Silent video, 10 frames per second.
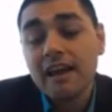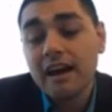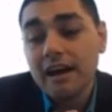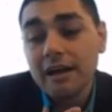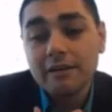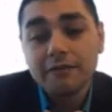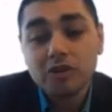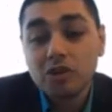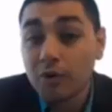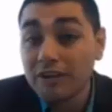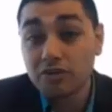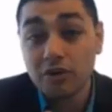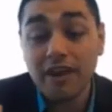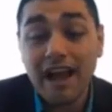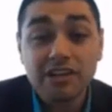If you can create your own
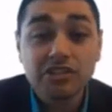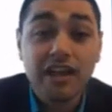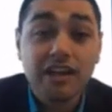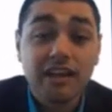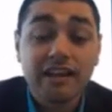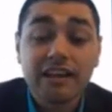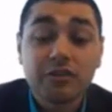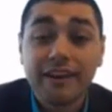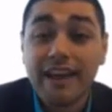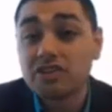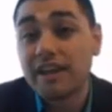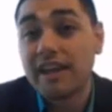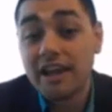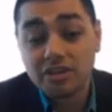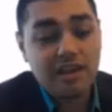hashtag, like I create a
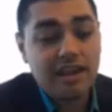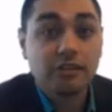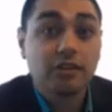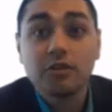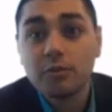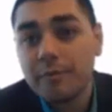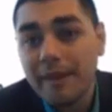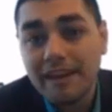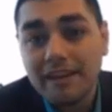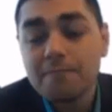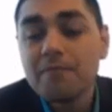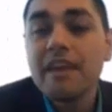hashtag Learn with Manny.